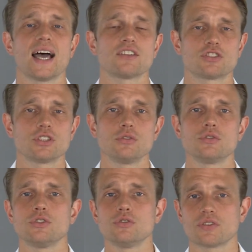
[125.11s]
and two,
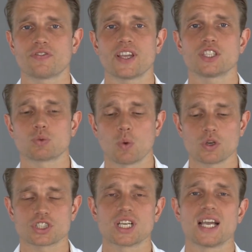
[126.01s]
use a face
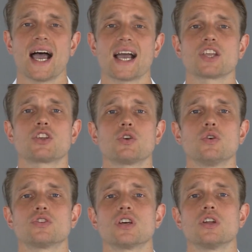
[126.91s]
wash and
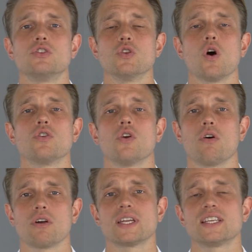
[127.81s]
good
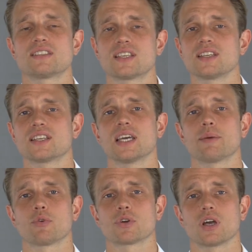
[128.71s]
non-oily
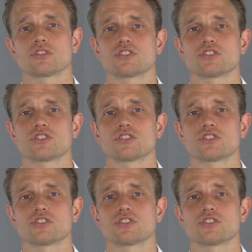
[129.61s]
skincare products.